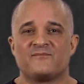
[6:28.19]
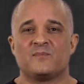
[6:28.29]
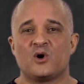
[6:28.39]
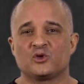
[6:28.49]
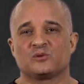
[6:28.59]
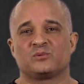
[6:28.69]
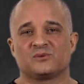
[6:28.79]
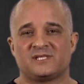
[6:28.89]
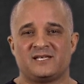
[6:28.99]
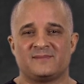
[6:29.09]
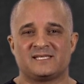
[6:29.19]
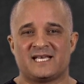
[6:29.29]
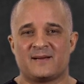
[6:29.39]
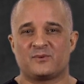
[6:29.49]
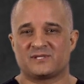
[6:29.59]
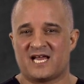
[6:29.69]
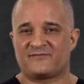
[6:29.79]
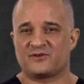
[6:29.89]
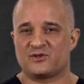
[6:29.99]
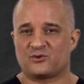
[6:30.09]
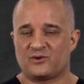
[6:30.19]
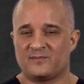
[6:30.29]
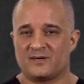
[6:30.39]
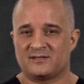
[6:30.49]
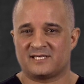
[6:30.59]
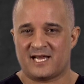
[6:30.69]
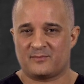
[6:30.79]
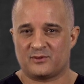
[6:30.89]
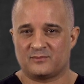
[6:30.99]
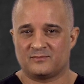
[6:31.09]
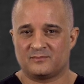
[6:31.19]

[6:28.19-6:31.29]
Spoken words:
multiple semen samples after the 3-month sample